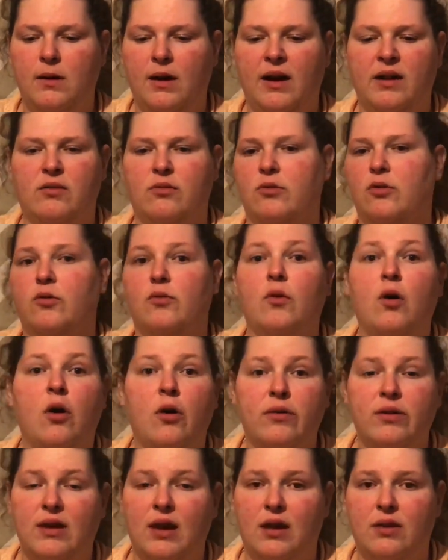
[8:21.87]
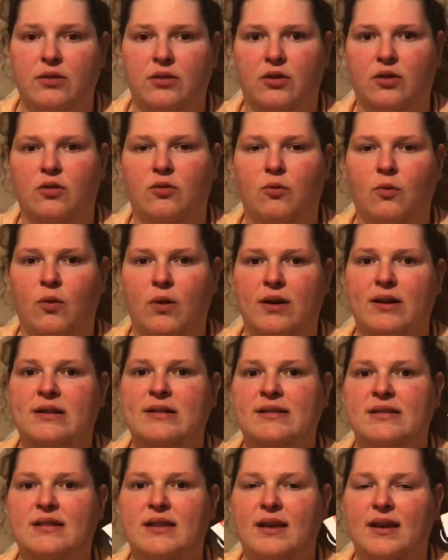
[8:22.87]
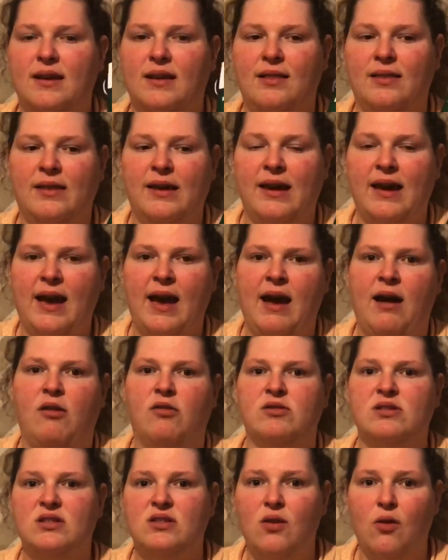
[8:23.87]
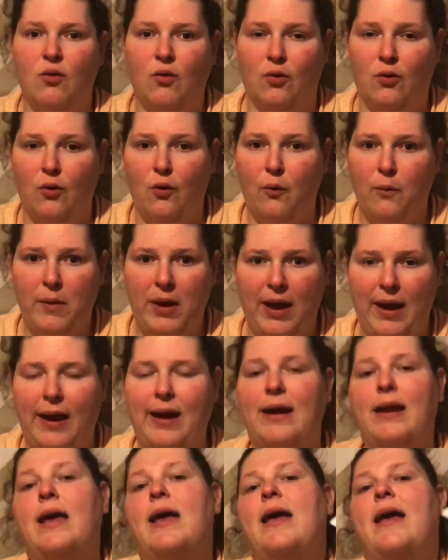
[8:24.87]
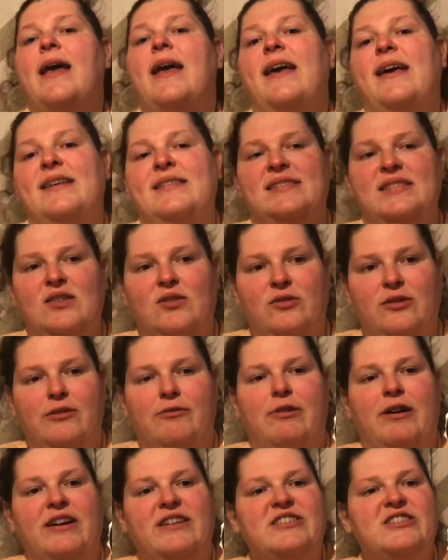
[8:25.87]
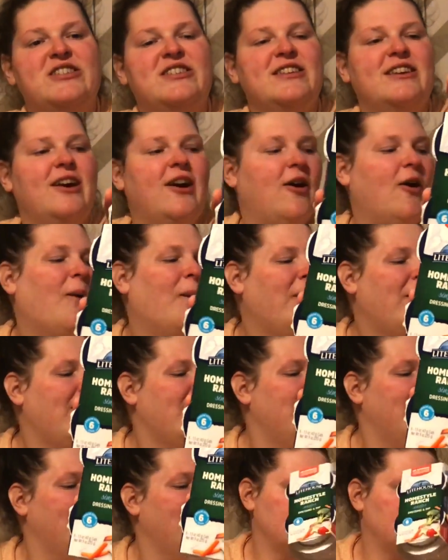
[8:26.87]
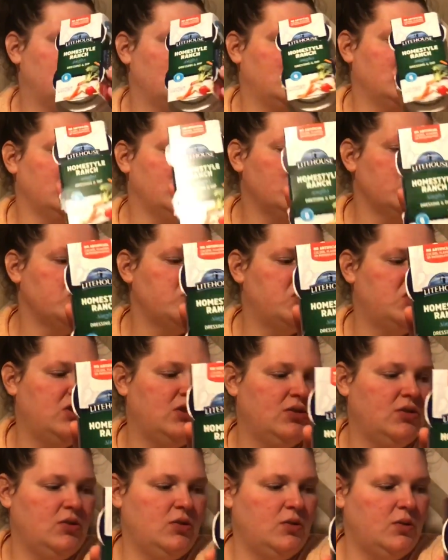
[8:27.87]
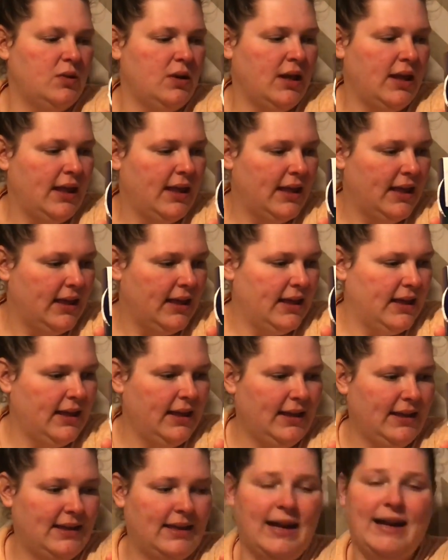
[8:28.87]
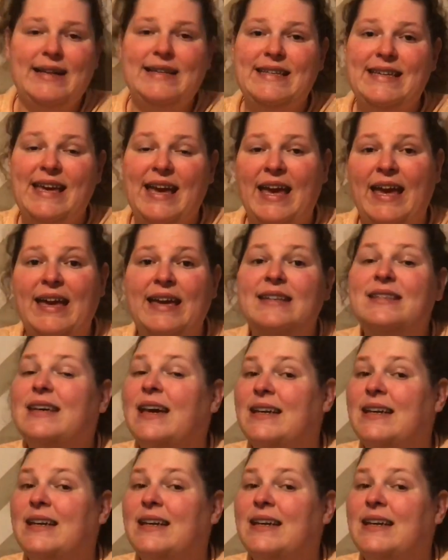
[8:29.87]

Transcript: I don't know, all the other ones. Lighthouse or Homemade is the only ranch to go. So they're $2.98.